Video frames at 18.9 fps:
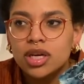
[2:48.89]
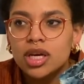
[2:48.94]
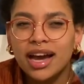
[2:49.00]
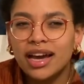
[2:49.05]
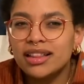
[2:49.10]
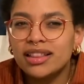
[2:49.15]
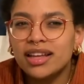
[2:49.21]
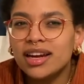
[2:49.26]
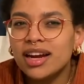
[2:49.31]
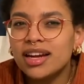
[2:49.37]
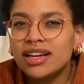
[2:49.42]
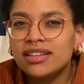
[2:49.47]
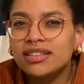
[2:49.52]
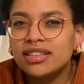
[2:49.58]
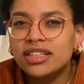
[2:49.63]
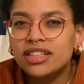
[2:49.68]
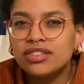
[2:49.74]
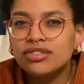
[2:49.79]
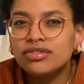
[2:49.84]
I
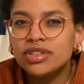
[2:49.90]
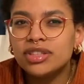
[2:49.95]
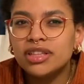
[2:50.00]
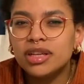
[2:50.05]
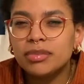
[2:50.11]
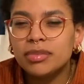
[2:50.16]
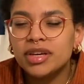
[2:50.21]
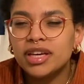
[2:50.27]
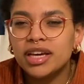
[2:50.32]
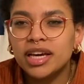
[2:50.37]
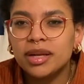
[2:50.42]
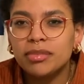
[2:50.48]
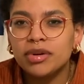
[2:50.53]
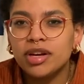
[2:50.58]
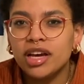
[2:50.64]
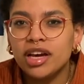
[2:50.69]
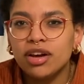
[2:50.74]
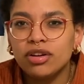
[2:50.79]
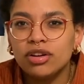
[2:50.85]
didn't read them again, but
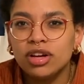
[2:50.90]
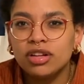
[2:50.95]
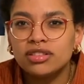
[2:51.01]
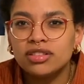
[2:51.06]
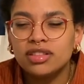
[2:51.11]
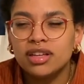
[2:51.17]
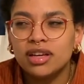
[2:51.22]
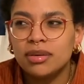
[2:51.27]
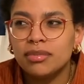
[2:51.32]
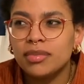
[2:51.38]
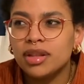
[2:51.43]
I held on to them,